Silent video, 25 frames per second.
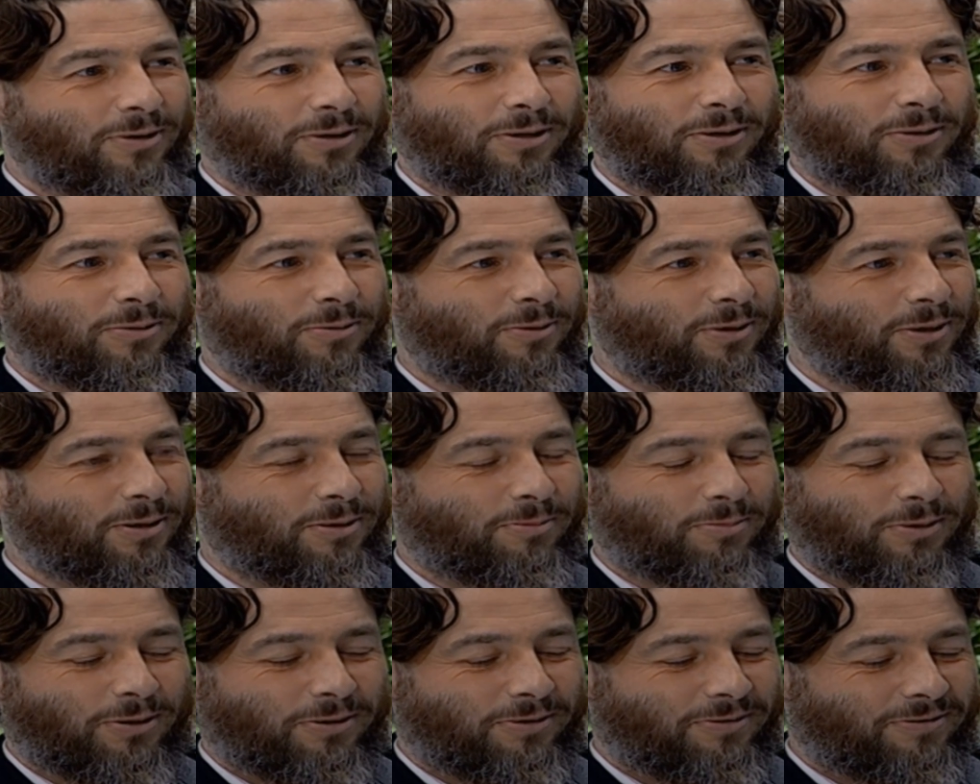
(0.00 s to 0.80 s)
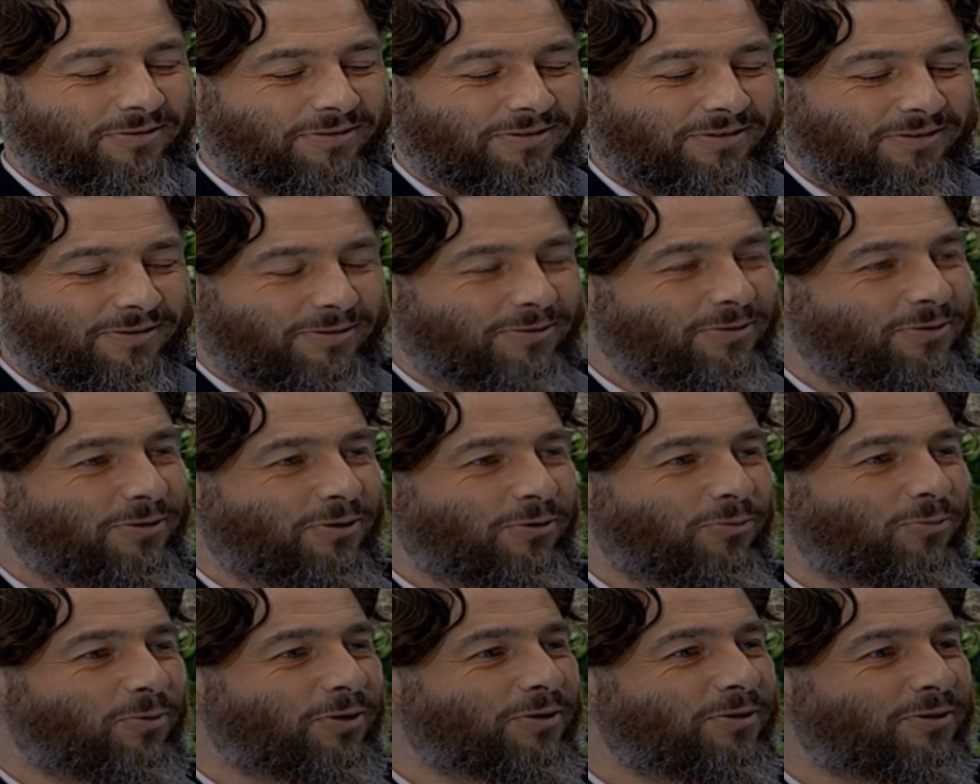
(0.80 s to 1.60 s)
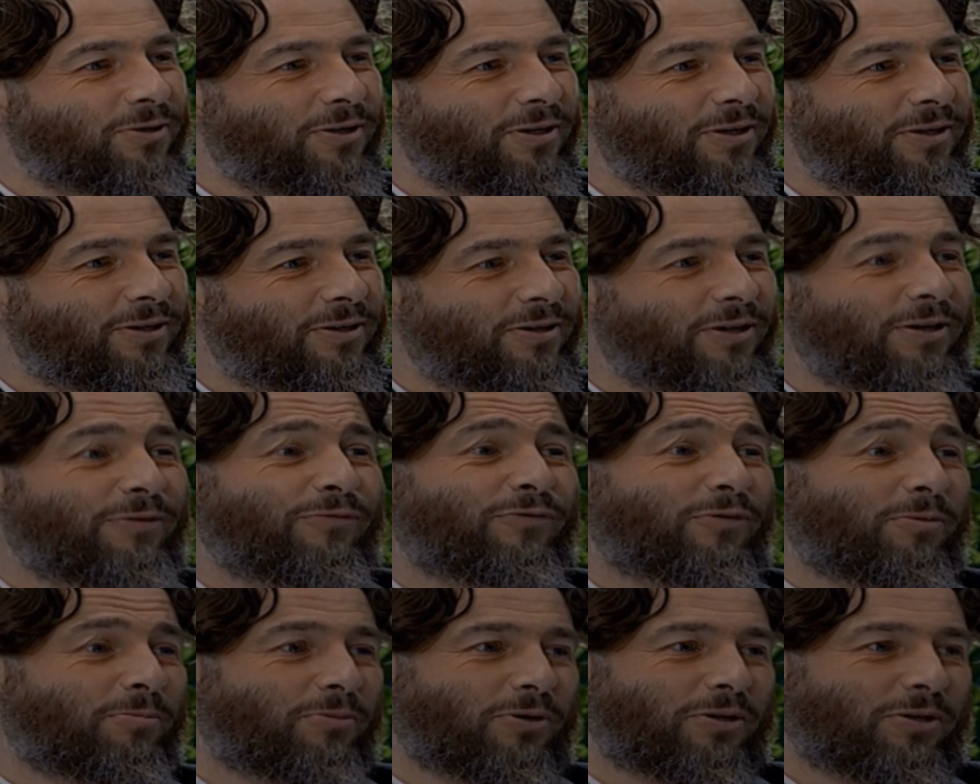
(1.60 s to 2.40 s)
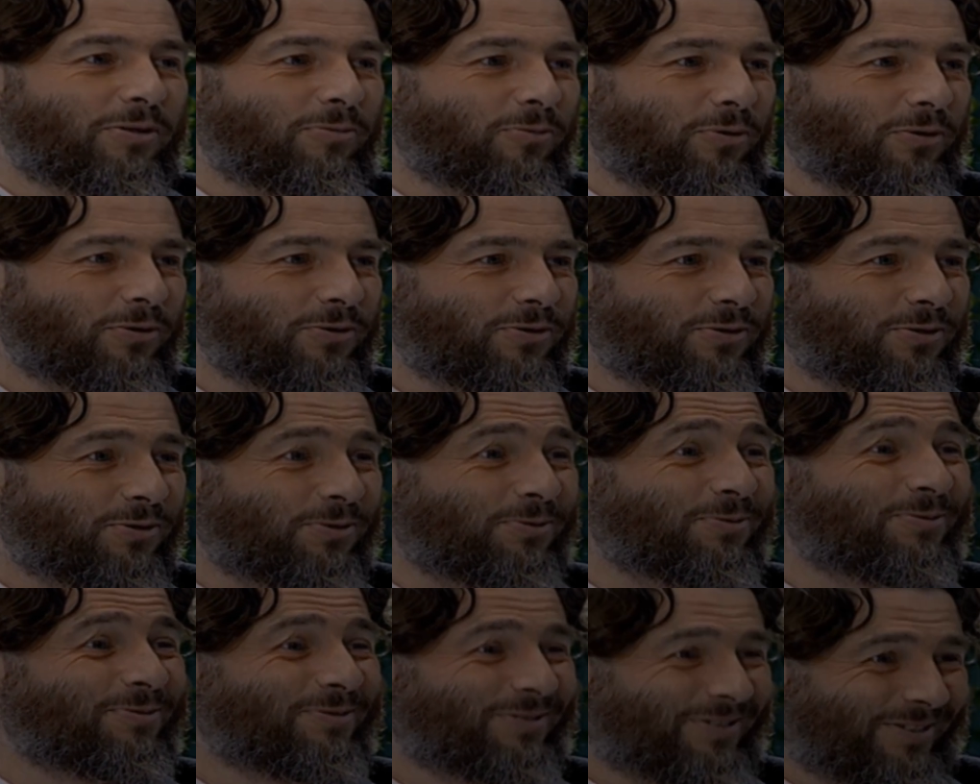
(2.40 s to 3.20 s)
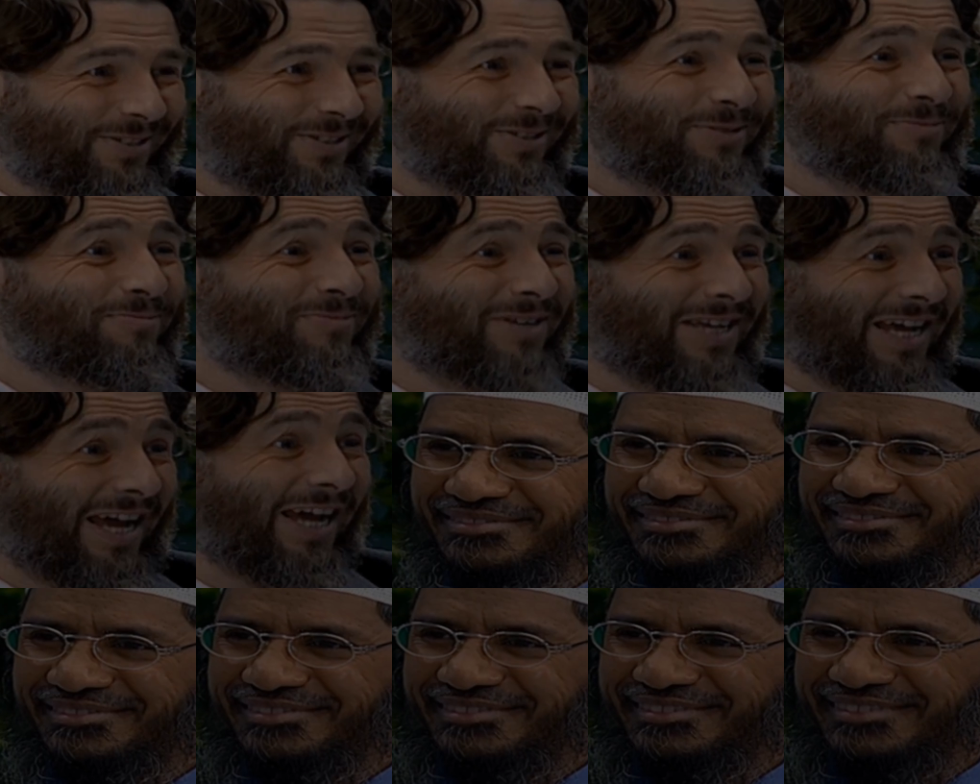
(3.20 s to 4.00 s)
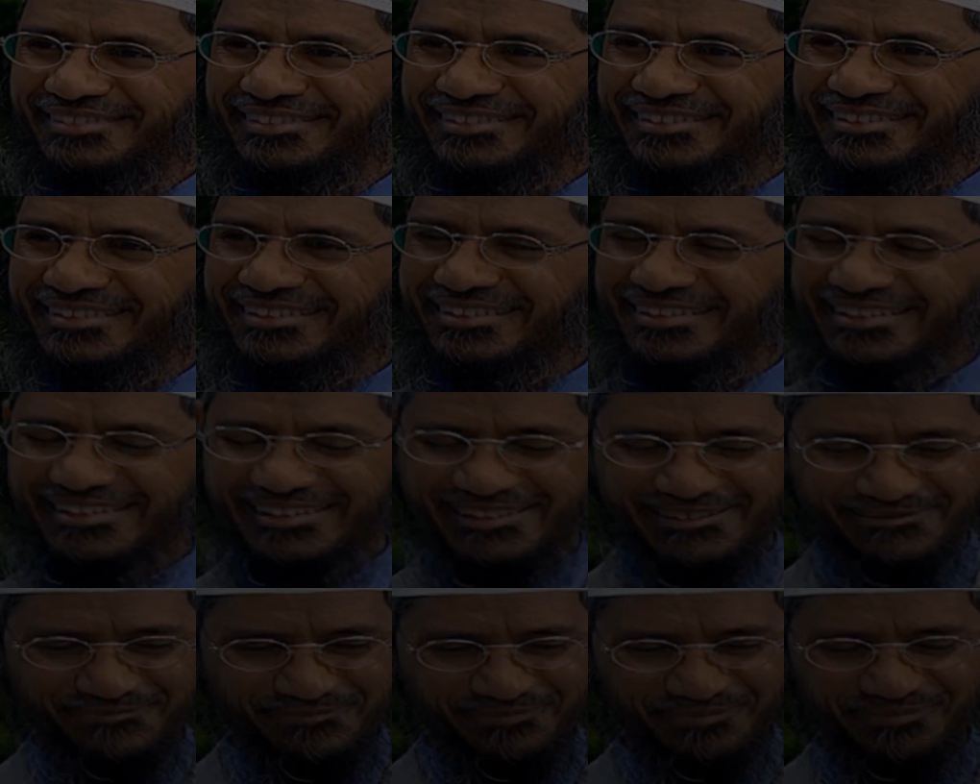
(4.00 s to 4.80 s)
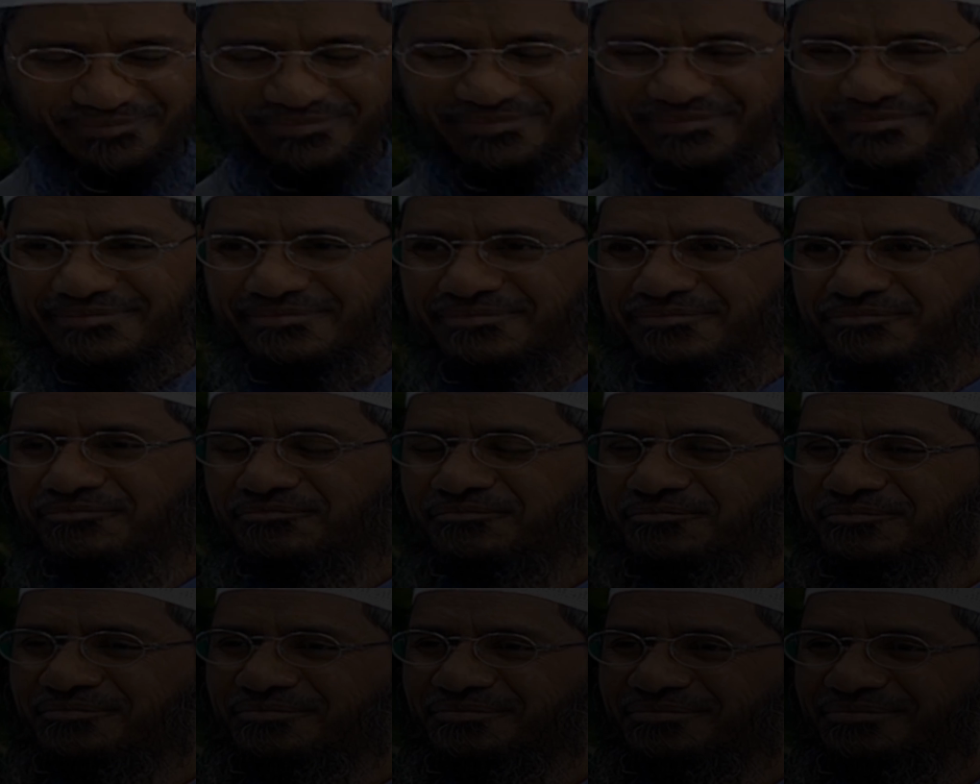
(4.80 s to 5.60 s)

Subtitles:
Allahu Akbar. No wonder everybody wants to be active in that month. Now we know why.